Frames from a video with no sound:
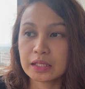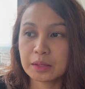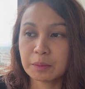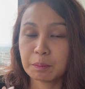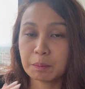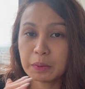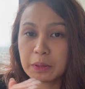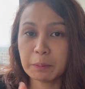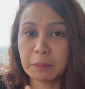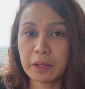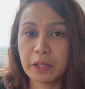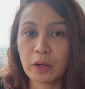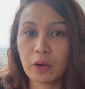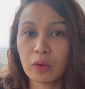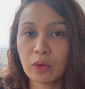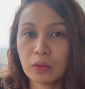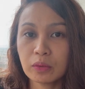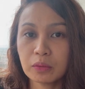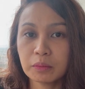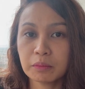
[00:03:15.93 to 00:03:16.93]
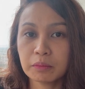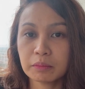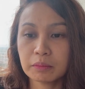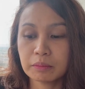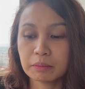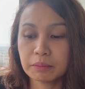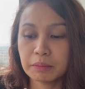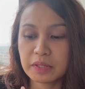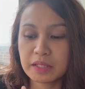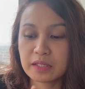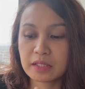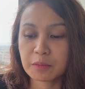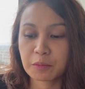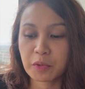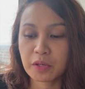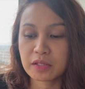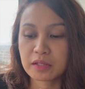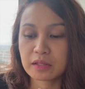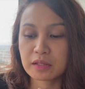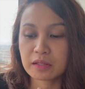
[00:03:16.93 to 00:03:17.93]
BPO, business
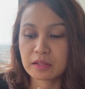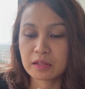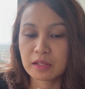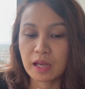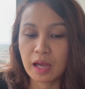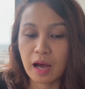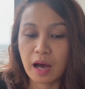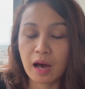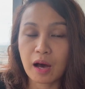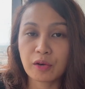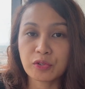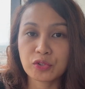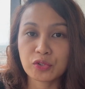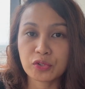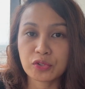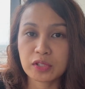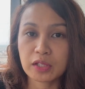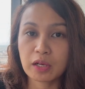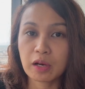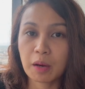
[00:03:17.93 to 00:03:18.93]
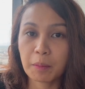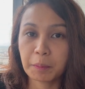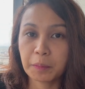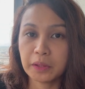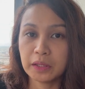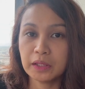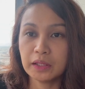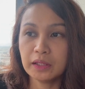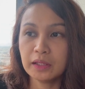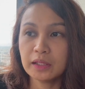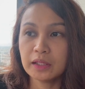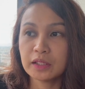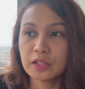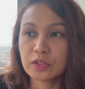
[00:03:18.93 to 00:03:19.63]
process outsourcing company.